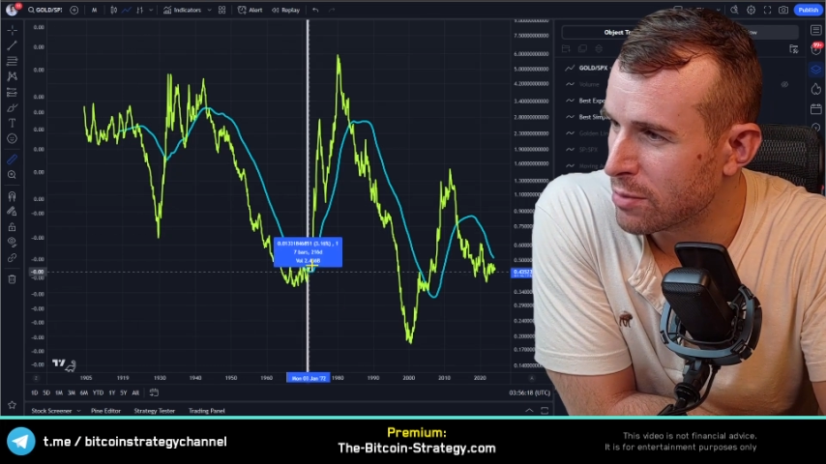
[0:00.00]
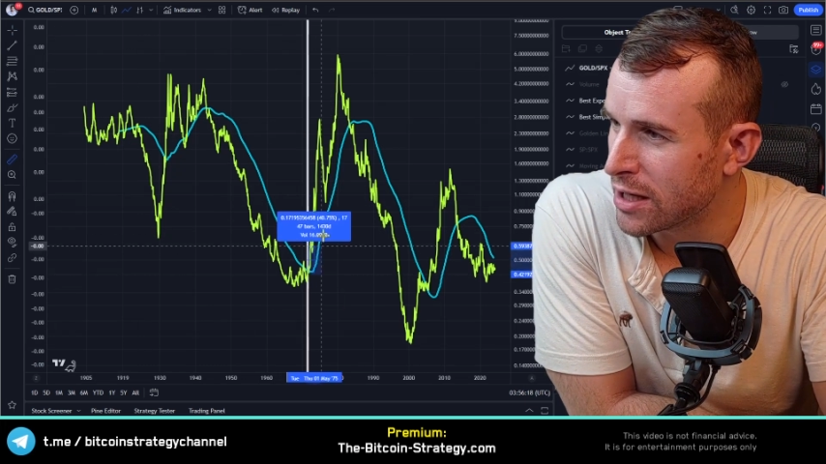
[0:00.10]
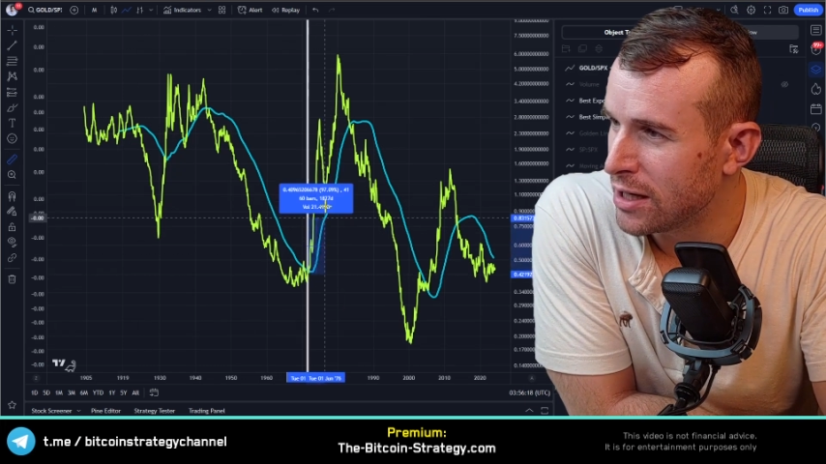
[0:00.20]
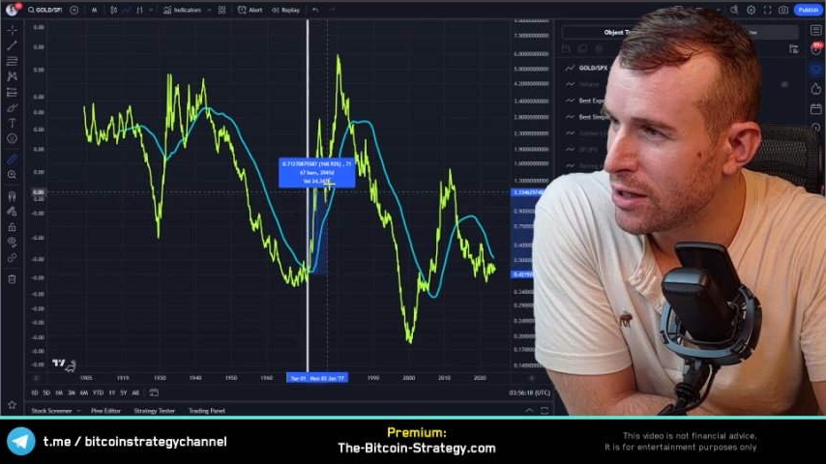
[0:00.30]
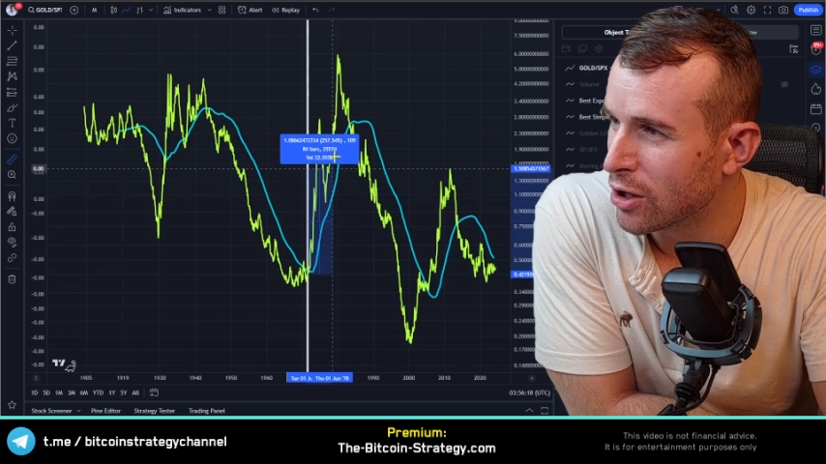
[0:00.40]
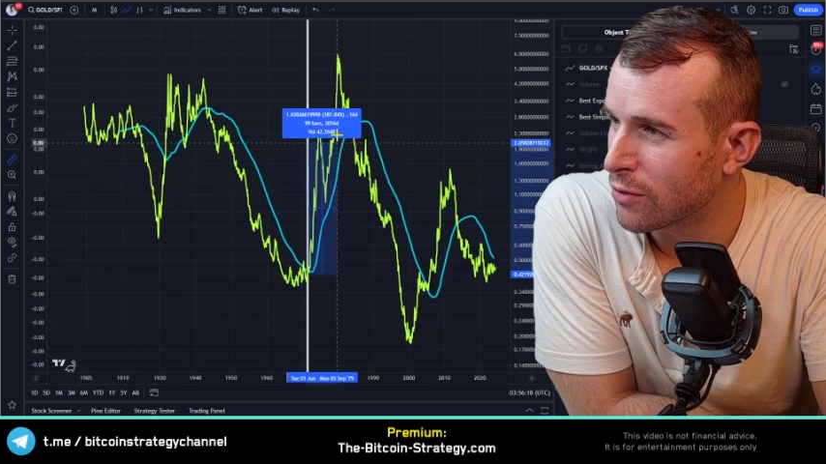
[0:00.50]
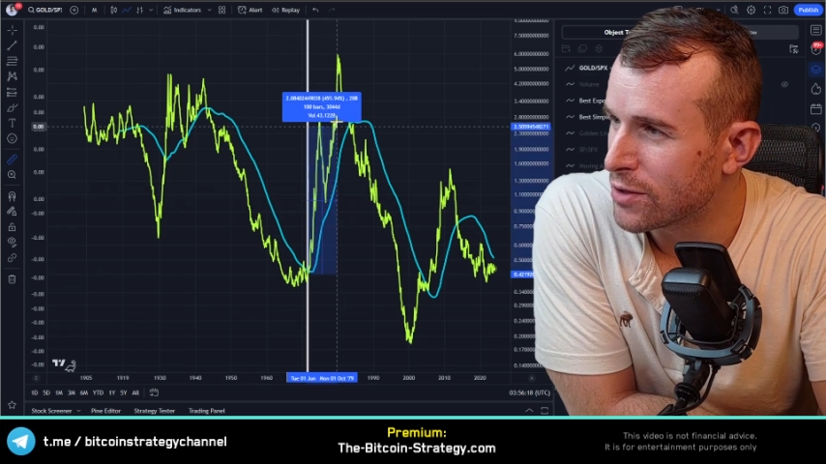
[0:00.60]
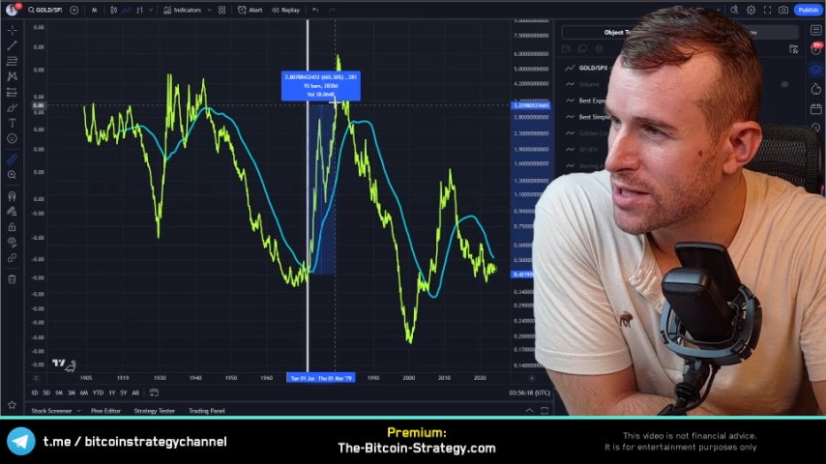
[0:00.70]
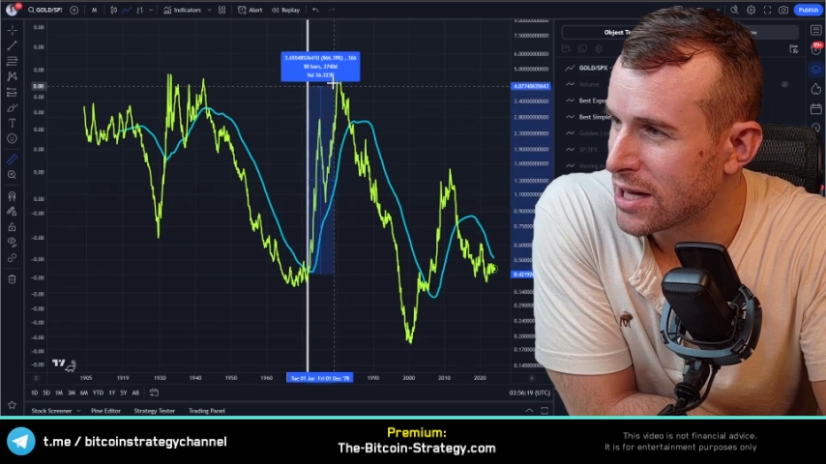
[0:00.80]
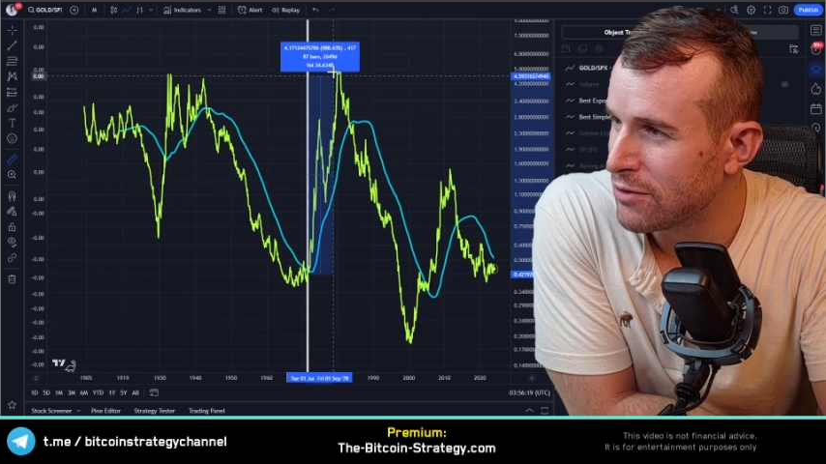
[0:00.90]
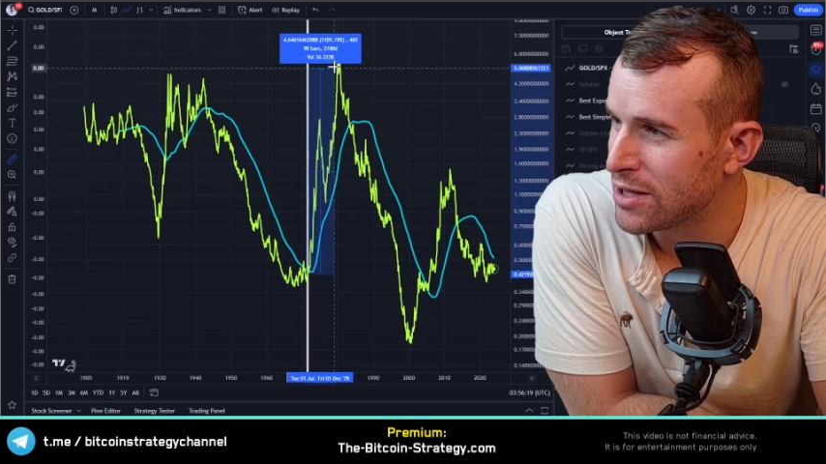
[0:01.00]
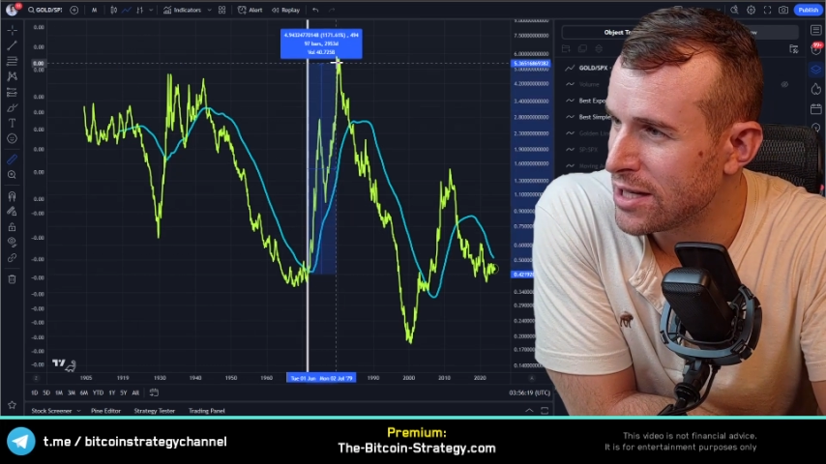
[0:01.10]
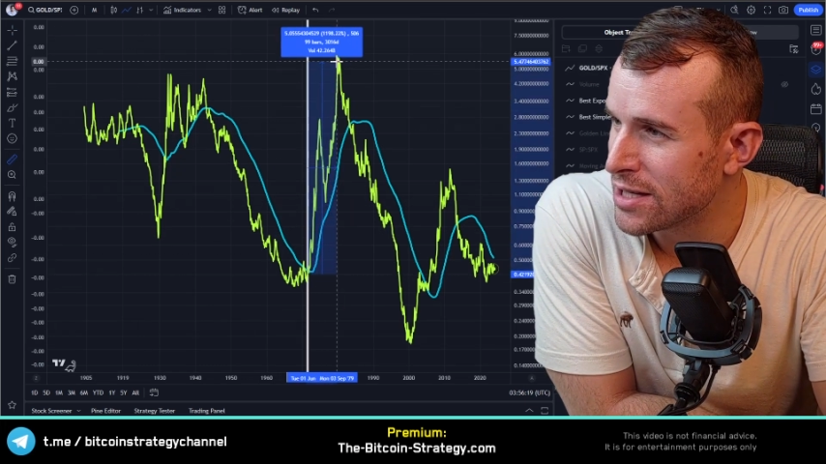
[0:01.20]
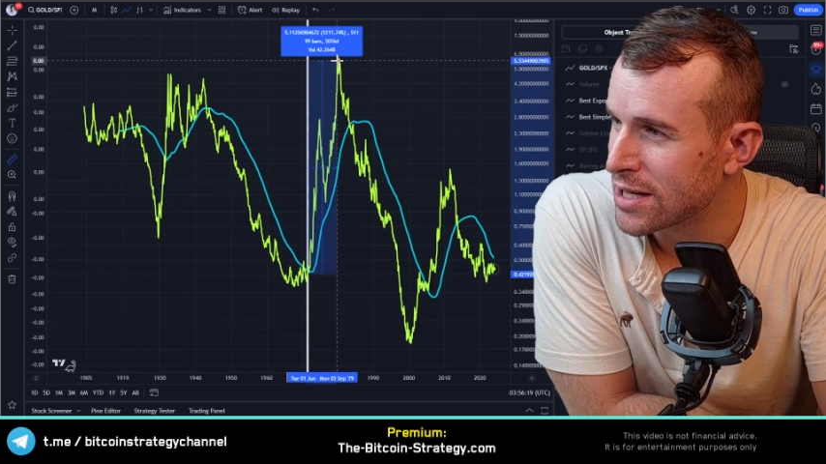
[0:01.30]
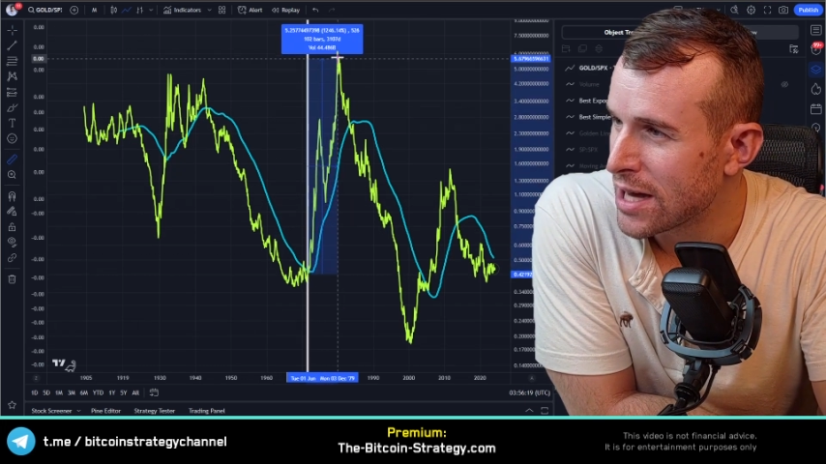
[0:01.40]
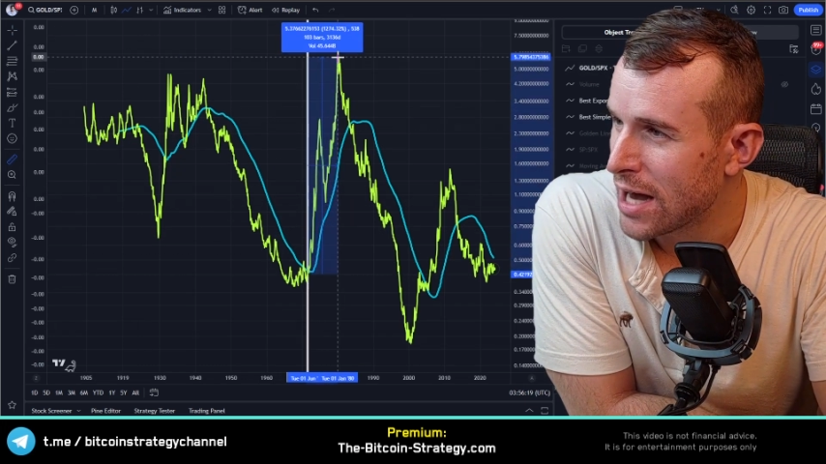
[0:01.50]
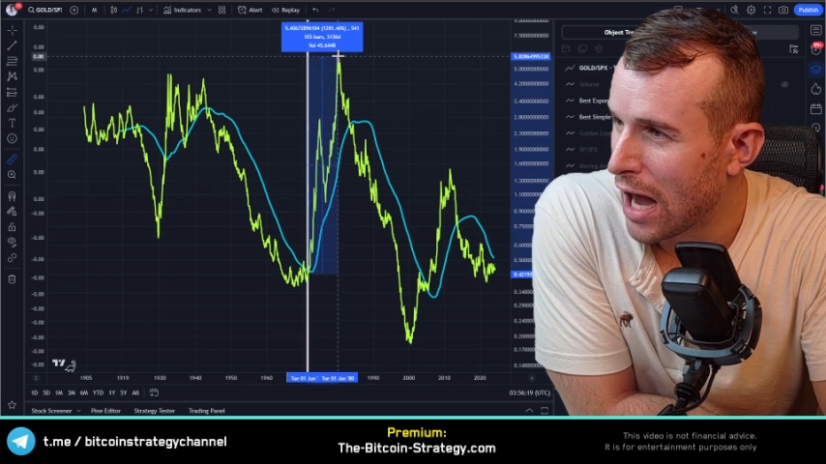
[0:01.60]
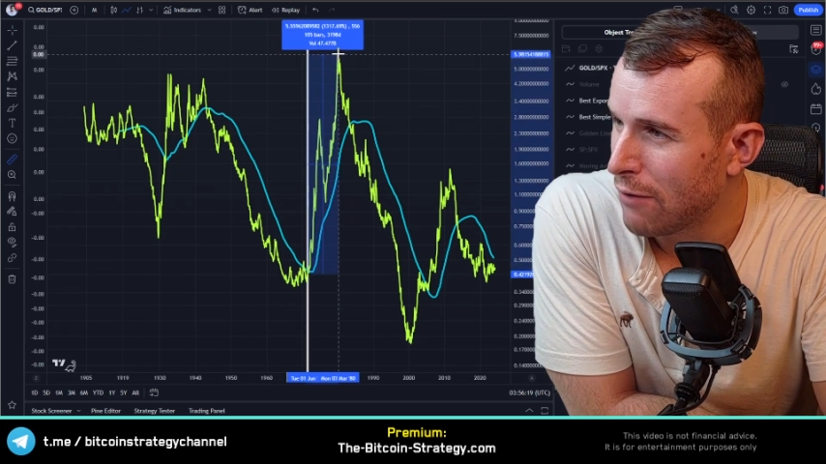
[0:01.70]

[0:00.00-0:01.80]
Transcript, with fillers: at the beginning of the 70s.